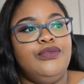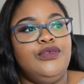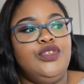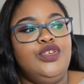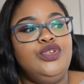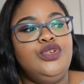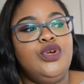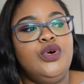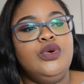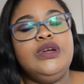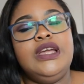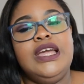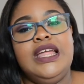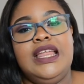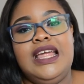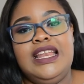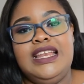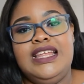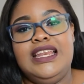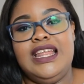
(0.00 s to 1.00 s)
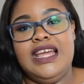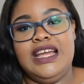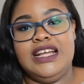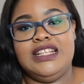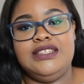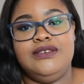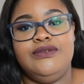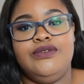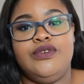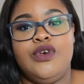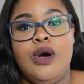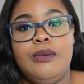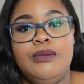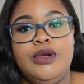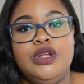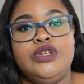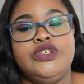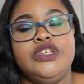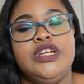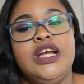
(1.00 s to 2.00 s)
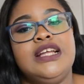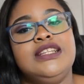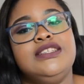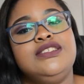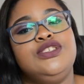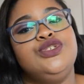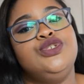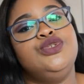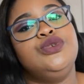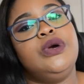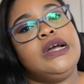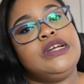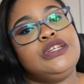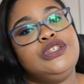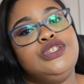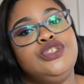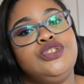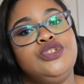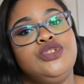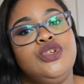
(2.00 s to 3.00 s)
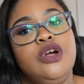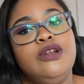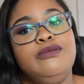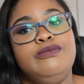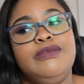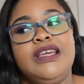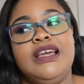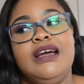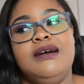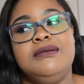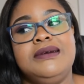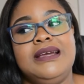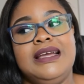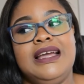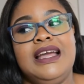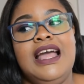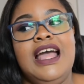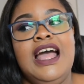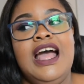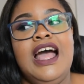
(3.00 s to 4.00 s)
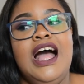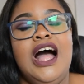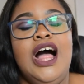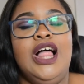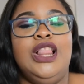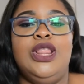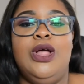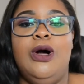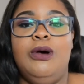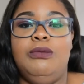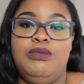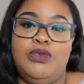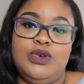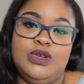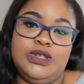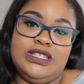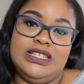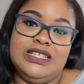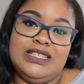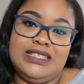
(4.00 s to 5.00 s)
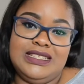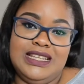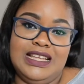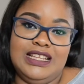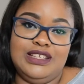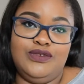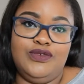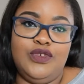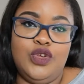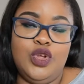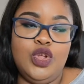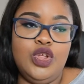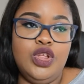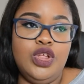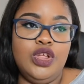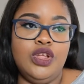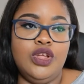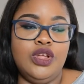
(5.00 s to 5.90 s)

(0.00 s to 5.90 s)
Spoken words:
you don't get any negative commentary until you actually start becoming a lot more successful.